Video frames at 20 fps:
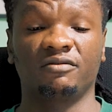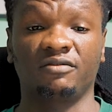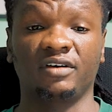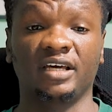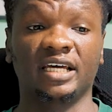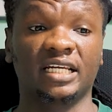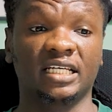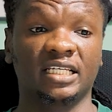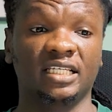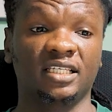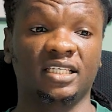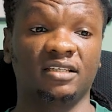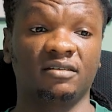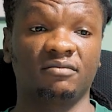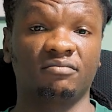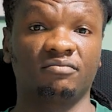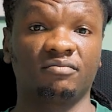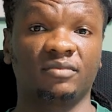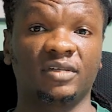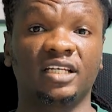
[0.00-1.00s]
very
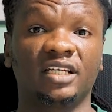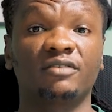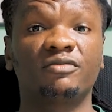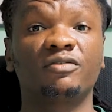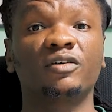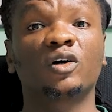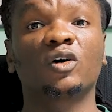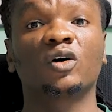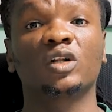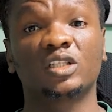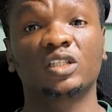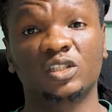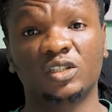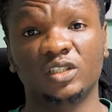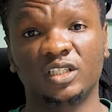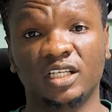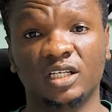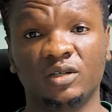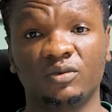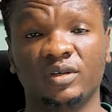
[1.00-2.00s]
difficult to
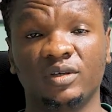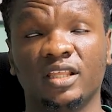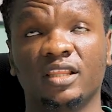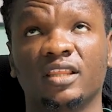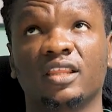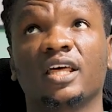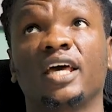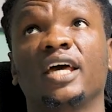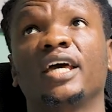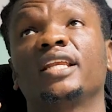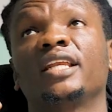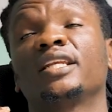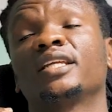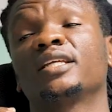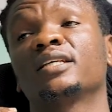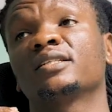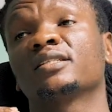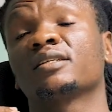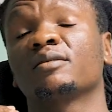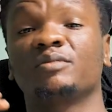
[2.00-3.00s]
deal with
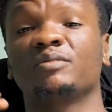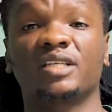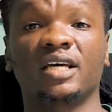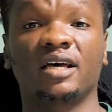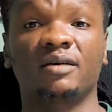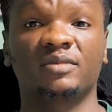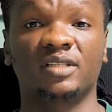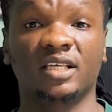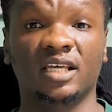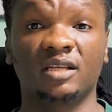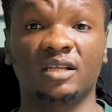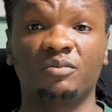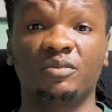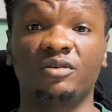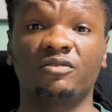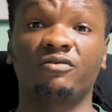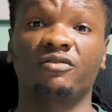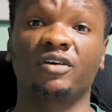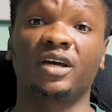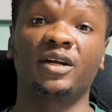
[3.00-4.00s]
and sometimes they can
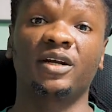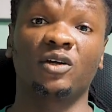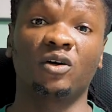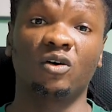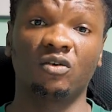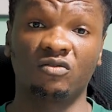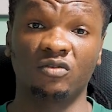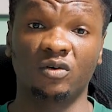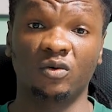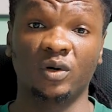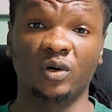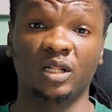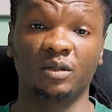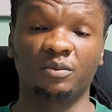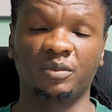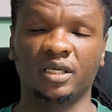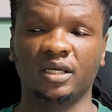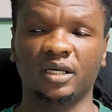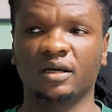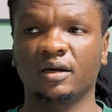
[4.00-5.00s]
be very
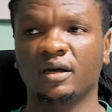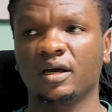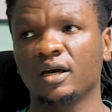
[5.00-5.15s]
overwhelming